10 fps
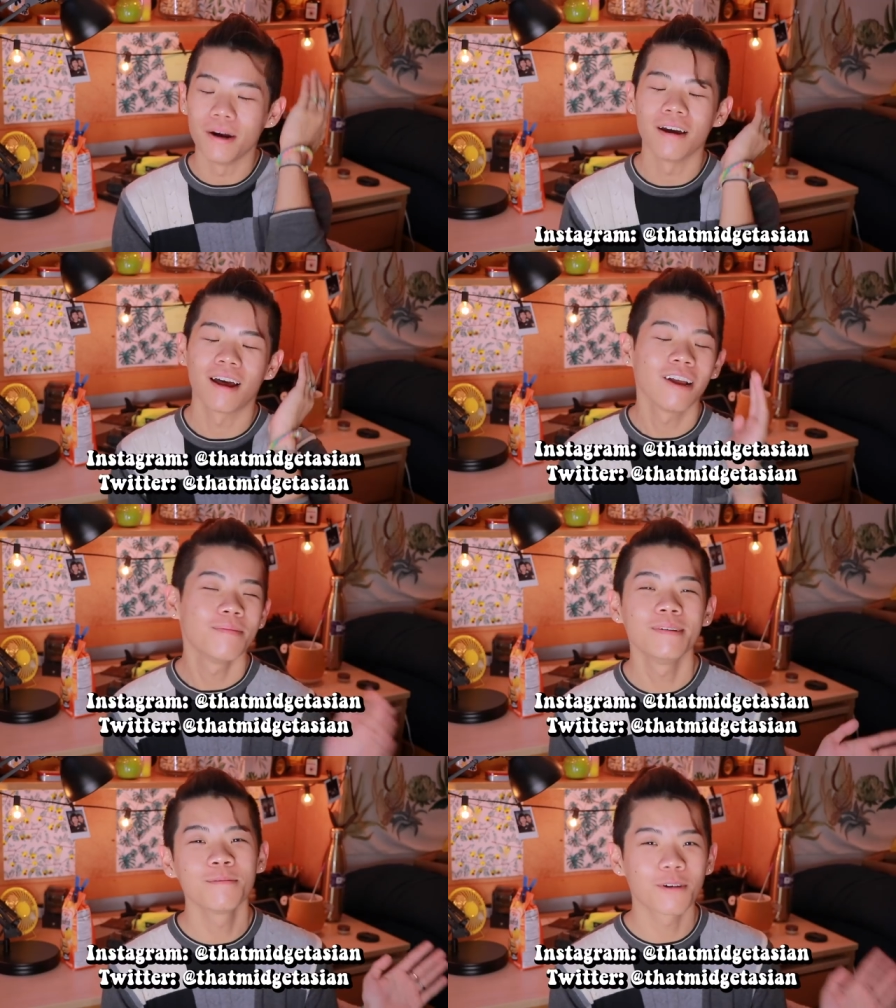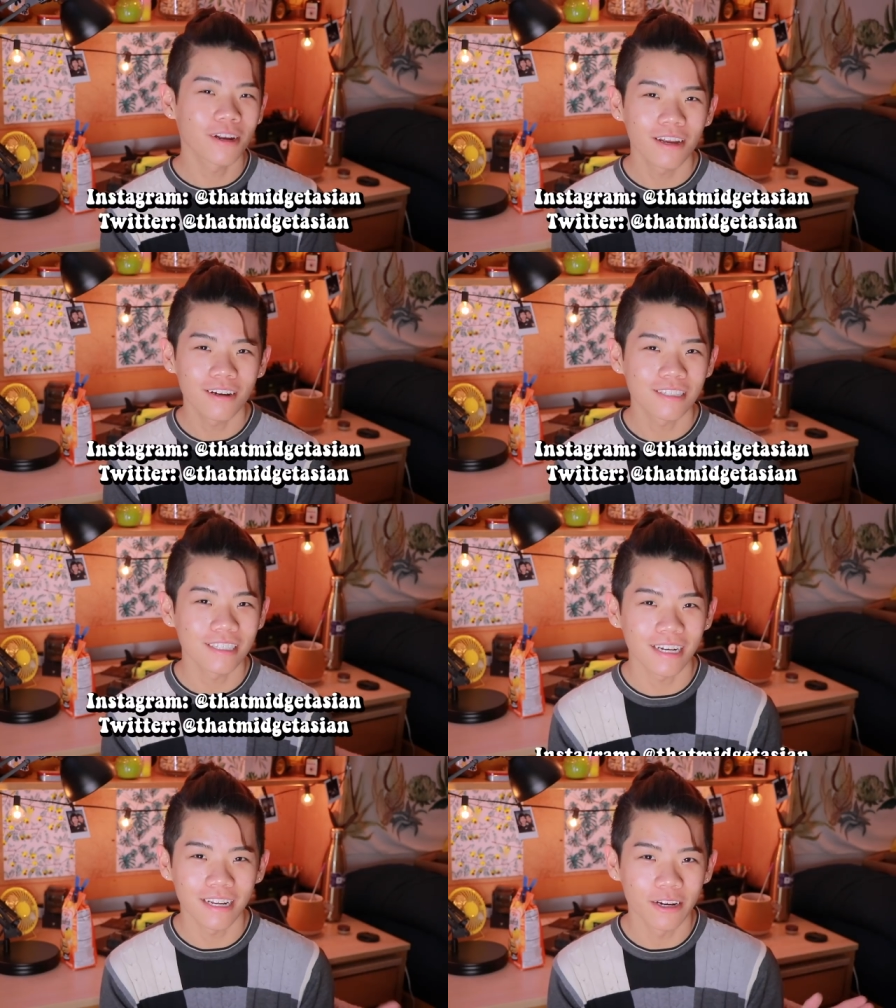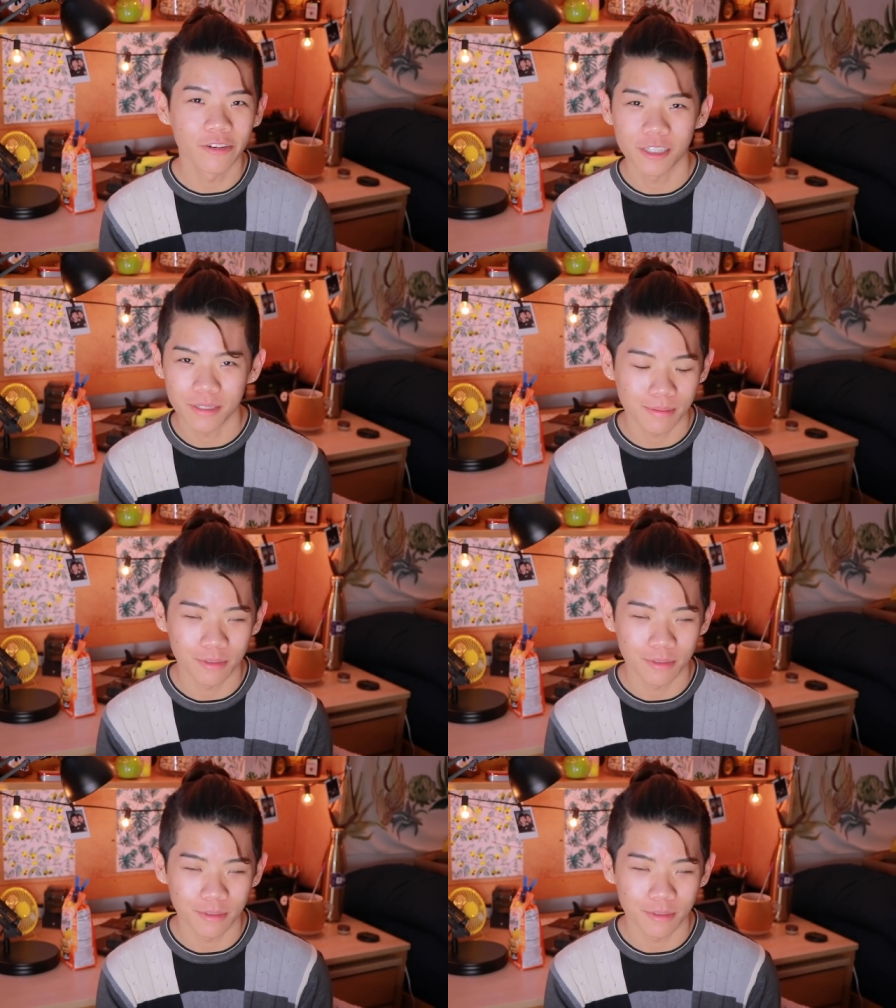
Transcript: but I've been working on designing Christmas